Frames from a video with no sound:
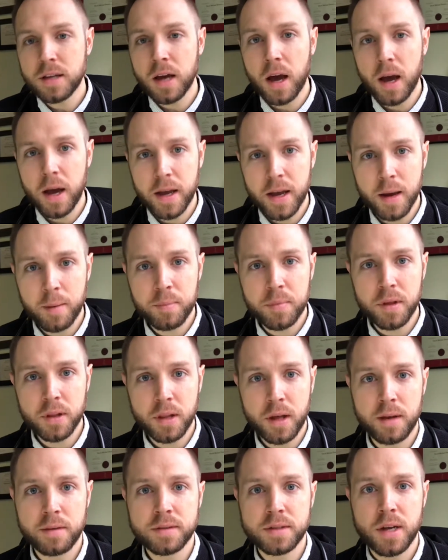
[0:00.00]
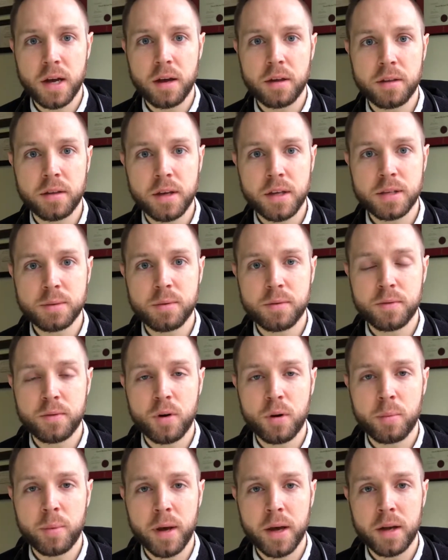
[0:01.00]
tie up the lifestyle things
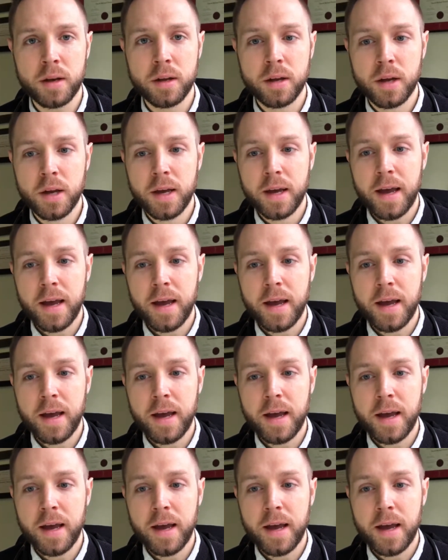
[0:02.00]
before bed,